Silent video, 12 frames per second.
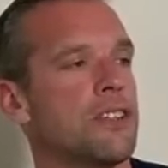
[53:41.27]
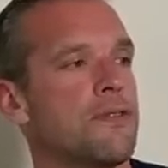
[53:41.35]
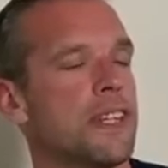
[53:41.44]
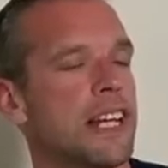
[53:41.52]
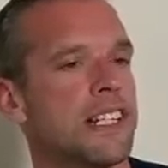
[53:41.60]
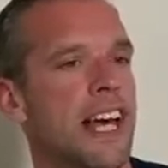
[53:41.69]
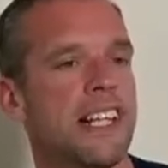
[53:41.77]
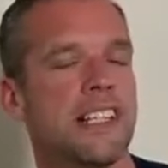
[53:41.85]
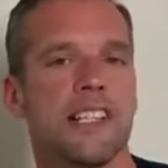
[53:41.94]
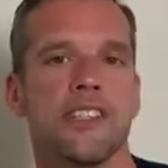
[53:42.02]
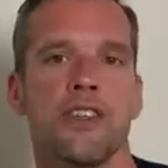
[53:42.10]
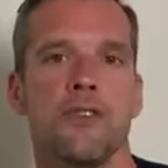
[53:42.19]
of
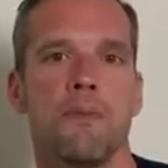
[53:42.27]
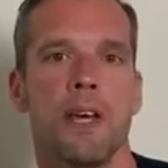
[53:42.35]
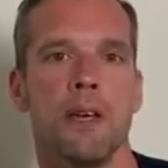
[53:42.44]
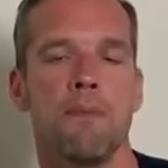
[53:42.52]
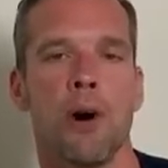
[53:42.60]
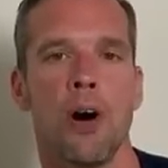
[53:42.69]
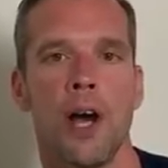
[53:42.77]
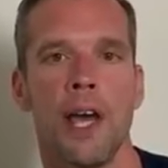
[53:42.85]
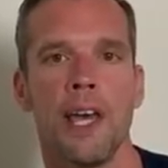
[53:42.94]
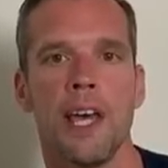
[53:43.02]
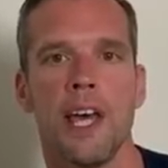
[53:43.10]
dictated to me by